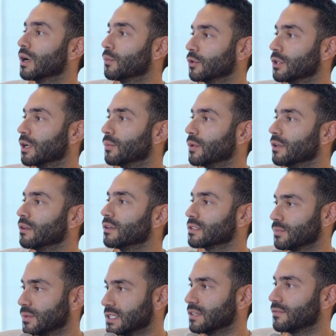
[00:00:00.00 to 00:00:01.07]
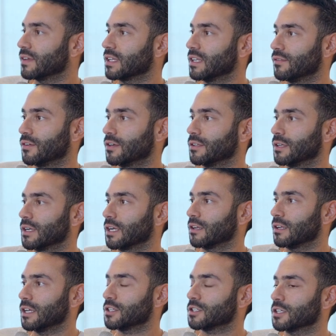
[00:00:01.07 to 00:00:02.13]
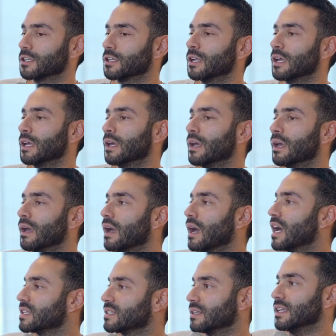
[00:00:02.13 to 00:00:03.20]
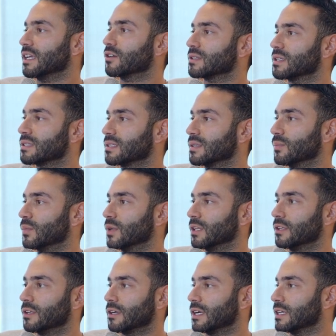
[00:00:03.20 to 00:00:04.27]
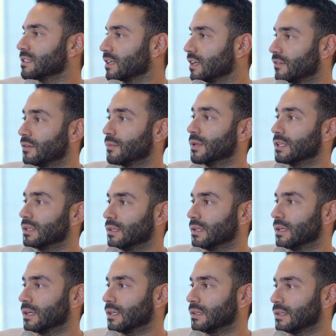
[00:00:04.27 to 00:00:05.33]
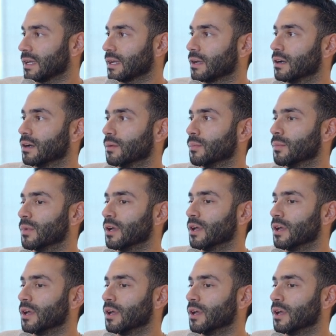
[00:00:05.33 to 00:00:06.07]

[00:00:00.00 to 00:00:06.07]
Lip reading: Abu Dhabi, specifically for the regulation. As an ecosystem builder, as a government tech hub,